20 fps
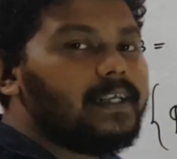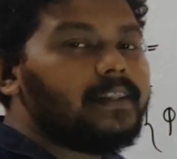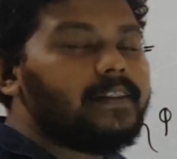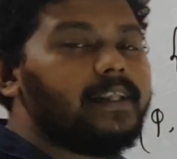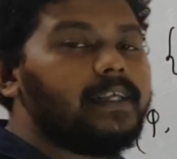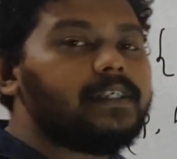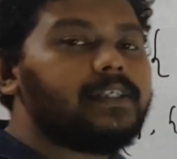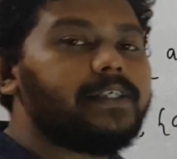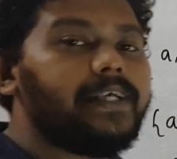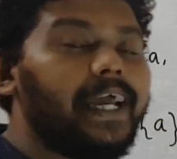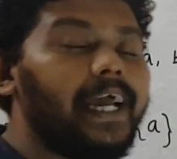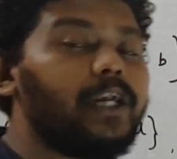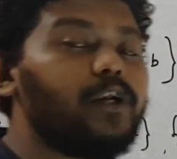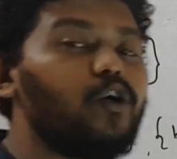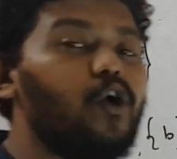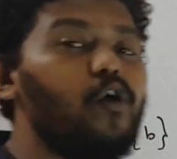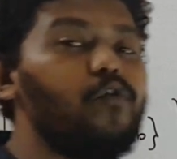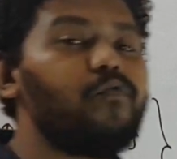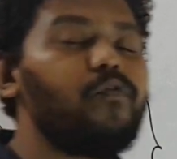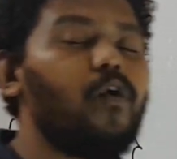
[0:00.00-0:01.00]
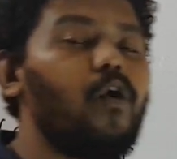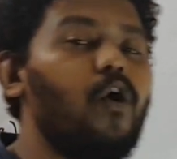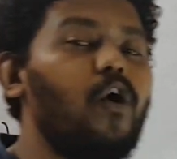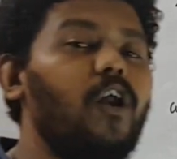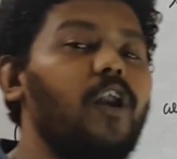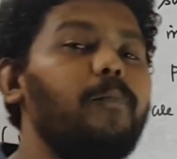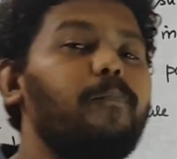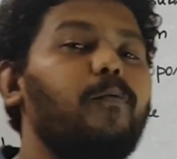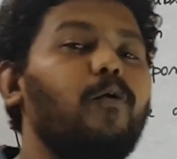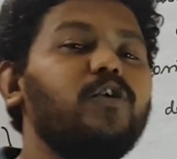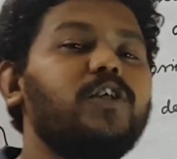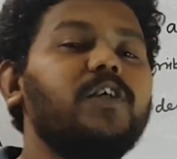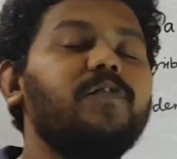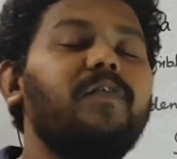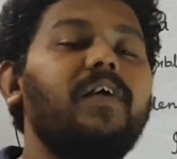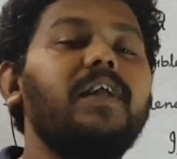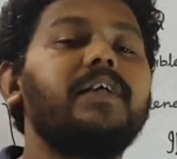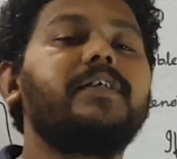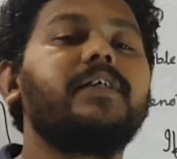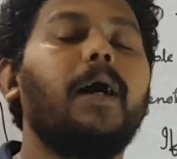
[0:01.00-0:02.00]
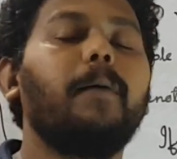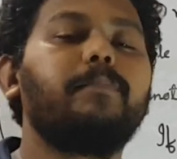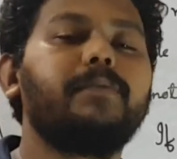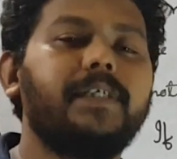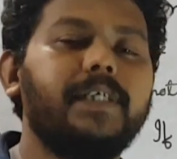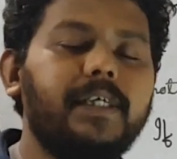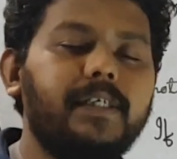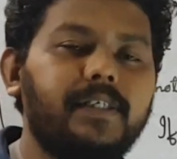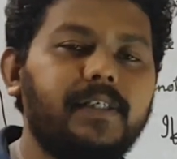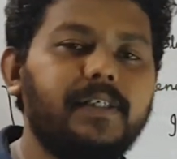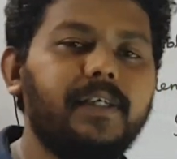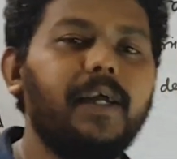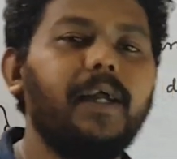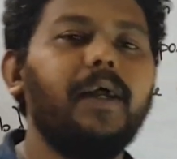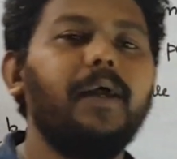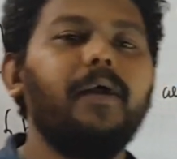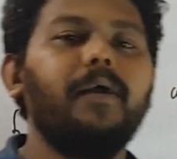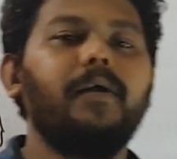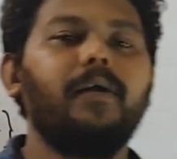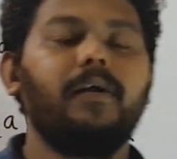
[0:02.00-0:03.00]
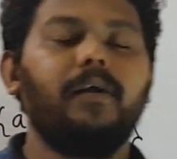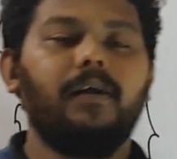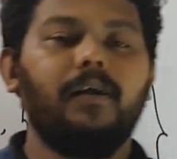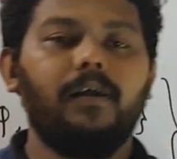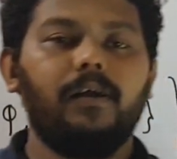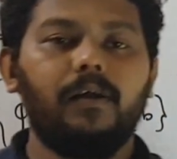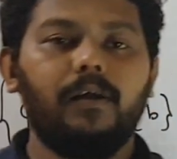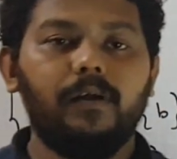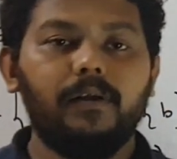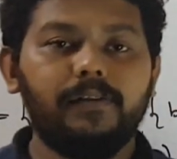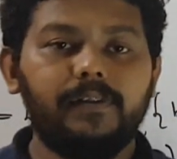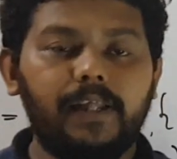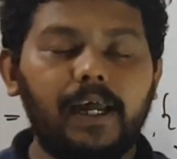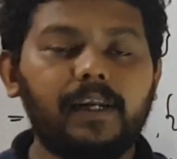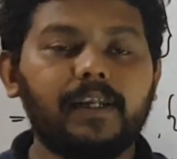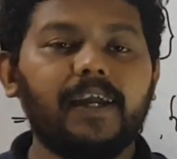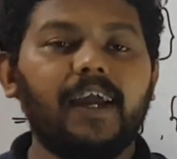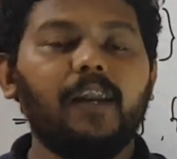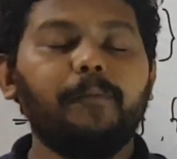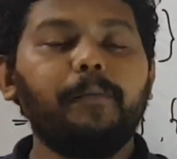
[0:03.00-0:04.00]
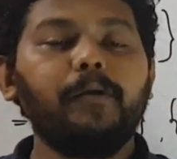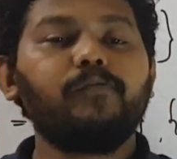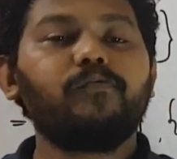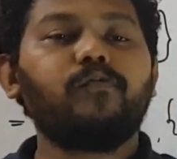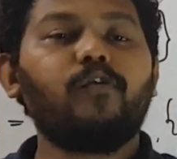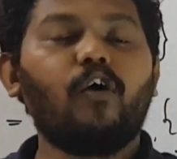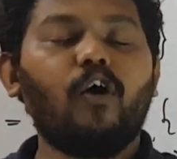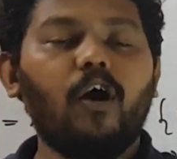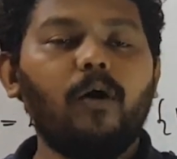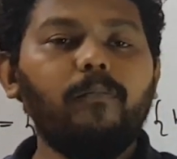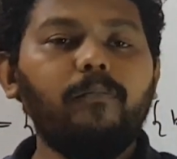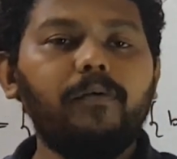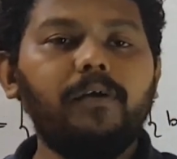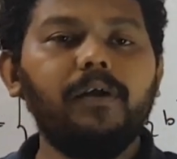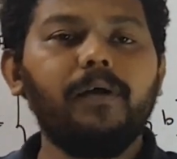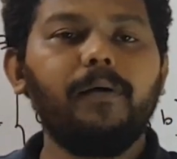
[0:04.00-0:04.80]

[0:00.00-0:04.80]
the set of all possible subsets that can be formed